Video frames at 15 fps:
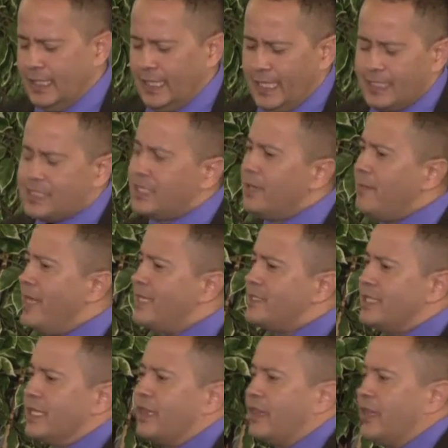And it's an
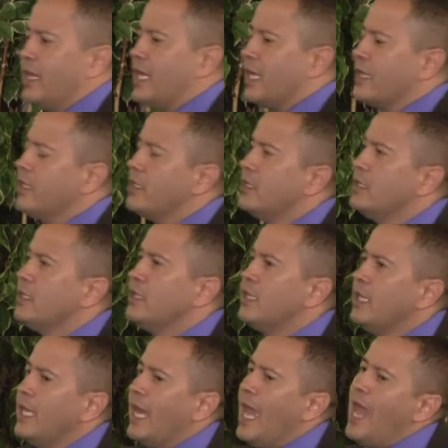amazing thing
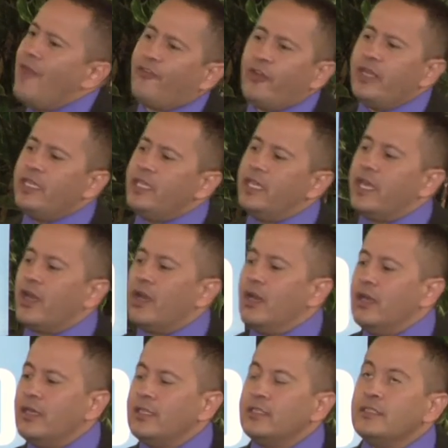Every
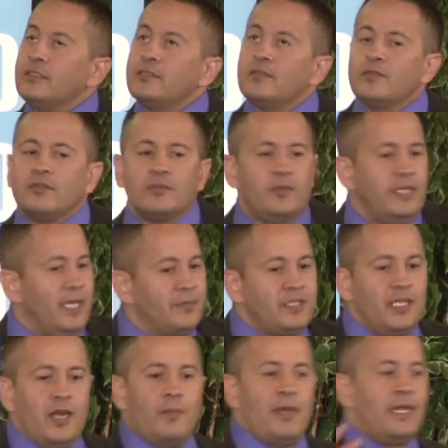year, we
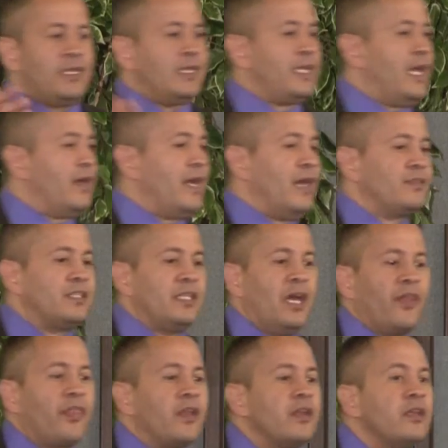empty our bank account out to
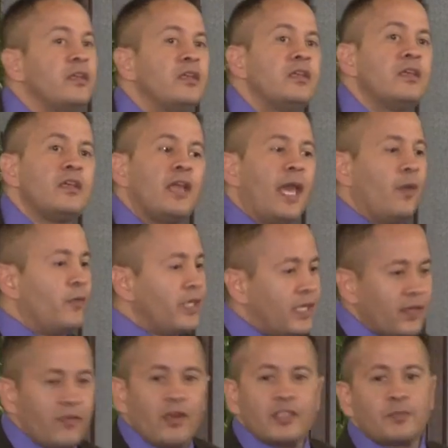nothing and we
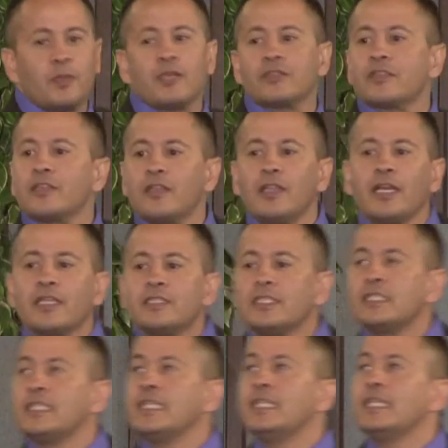give our special
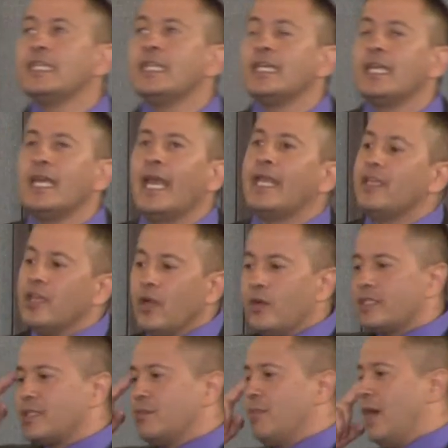collect. And you know
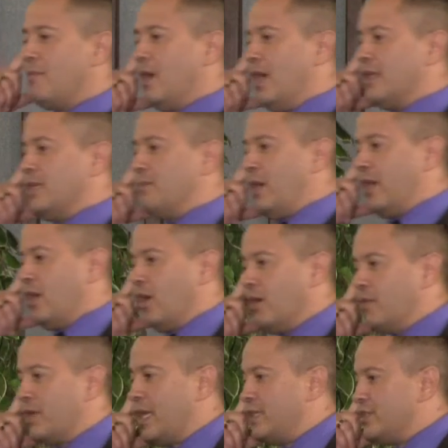what's in my mind and my
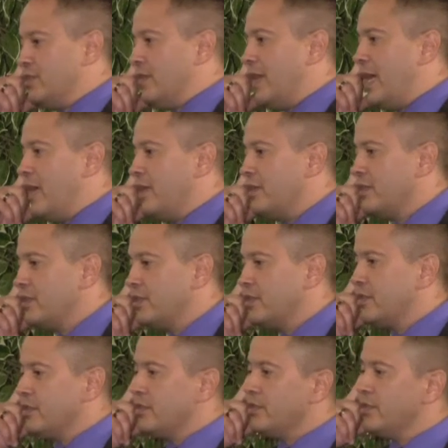heart when I do that?
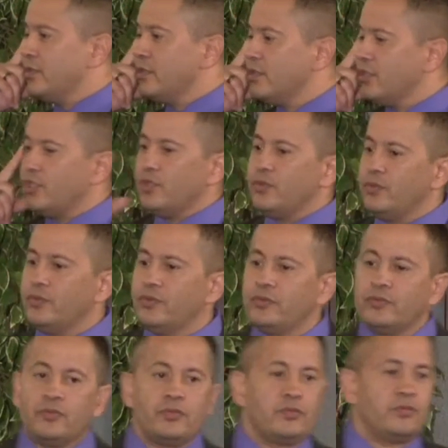You.
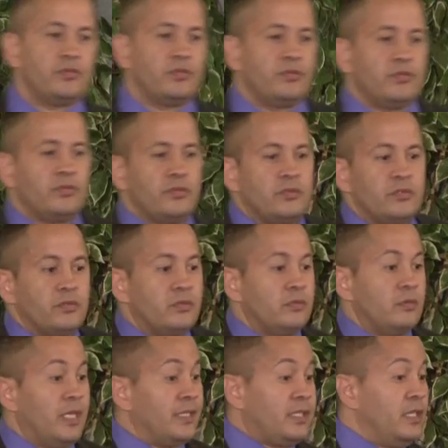
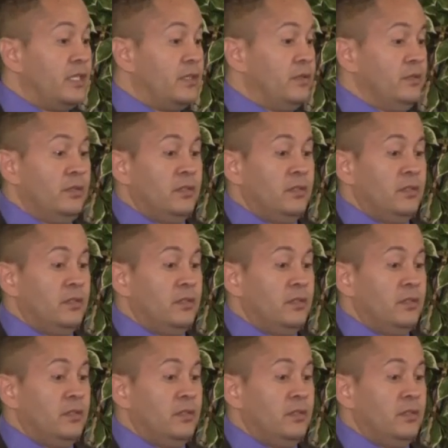That's it.